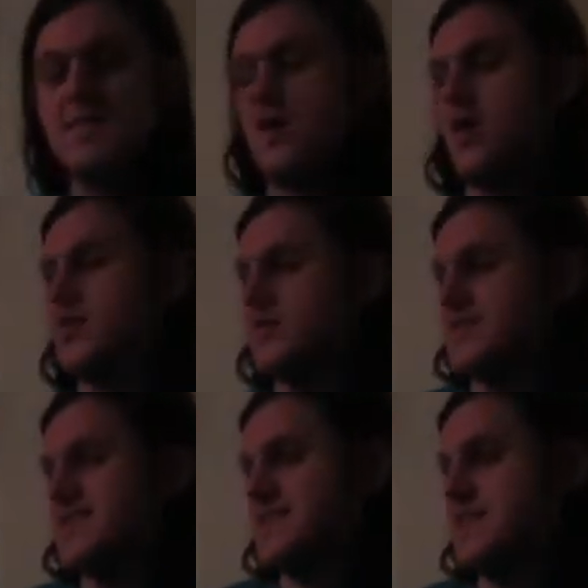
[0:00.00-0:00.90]
all your
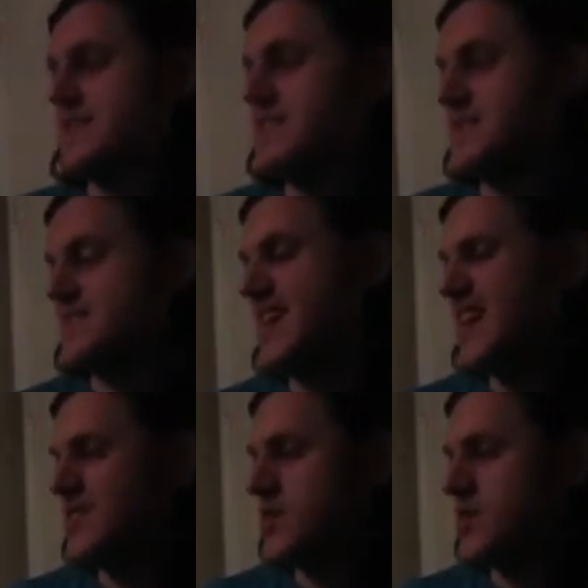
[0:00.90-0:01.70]
16s, and it's kind of a